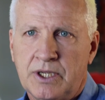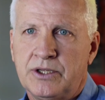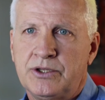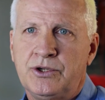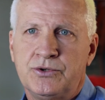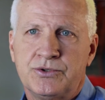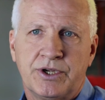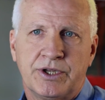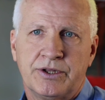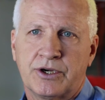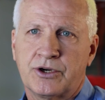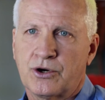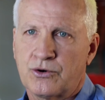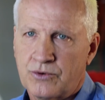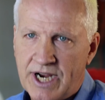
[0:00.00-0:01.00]
using the
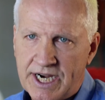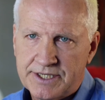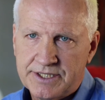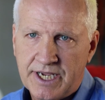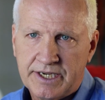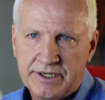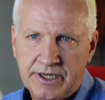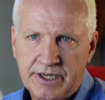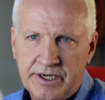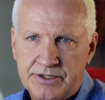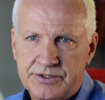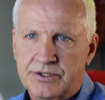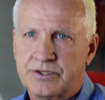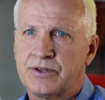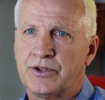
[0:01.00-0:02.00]
correct
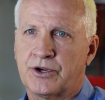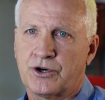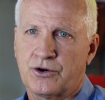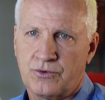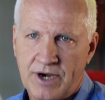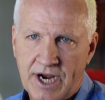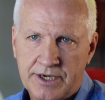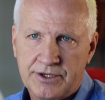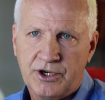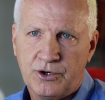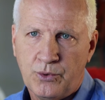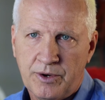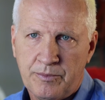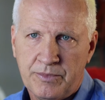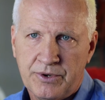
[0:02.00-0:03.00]
techniques, the correct
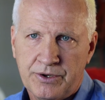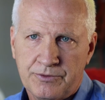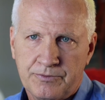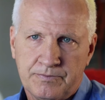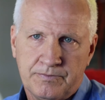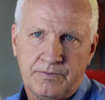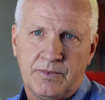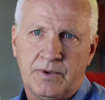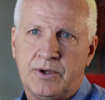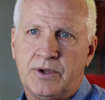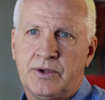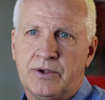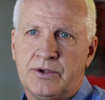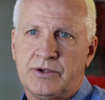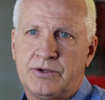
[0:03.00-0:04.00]
equipment,
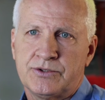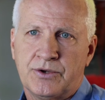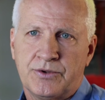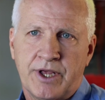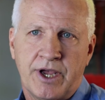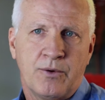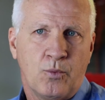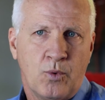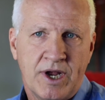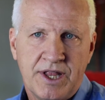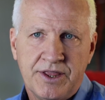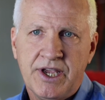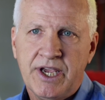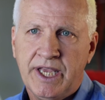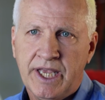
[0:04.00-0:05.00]
so that
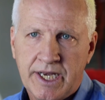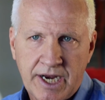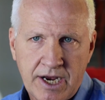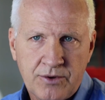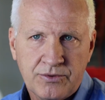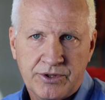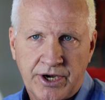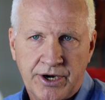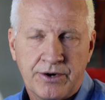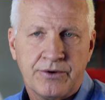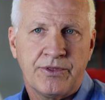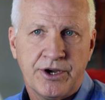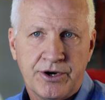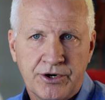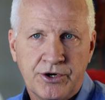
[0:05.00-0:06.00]
when they get out there,
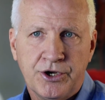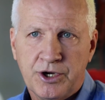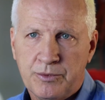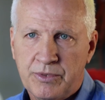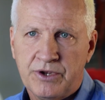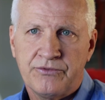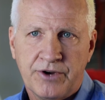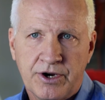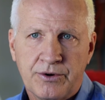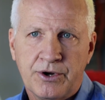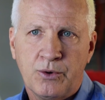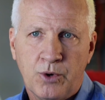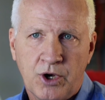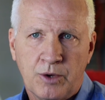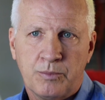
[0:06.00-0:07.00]
they're going to be very
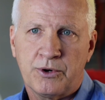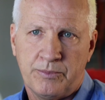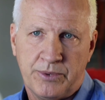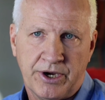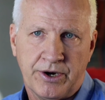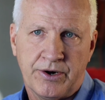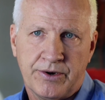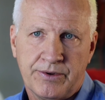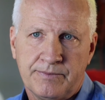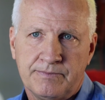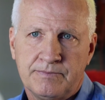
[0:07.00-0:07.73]
well prepared